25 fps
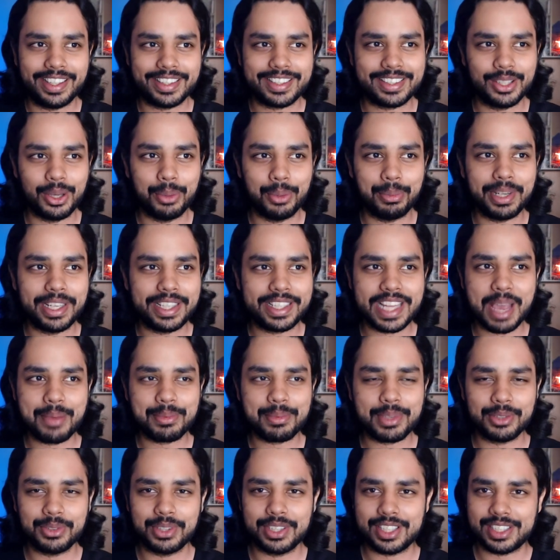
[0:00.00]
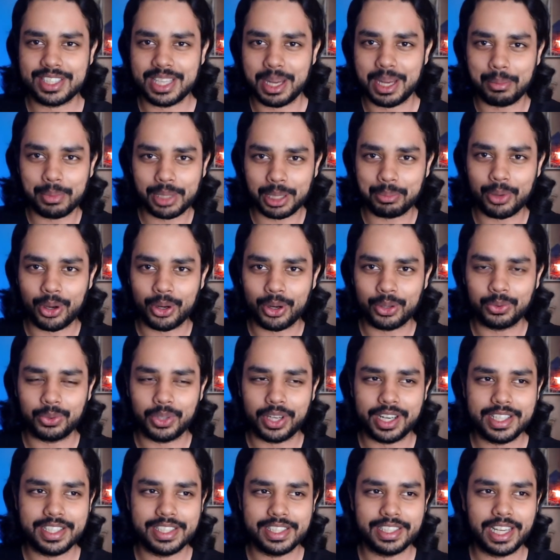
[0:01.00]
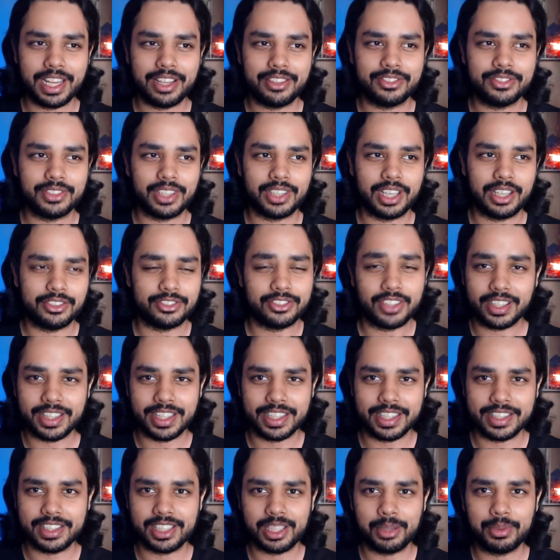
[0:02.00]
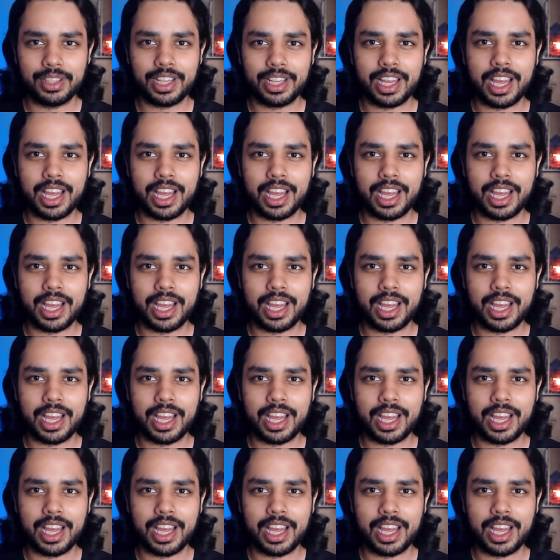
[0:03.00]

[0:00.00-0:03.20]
so many times I would stumble upon words and I, I fuck things up.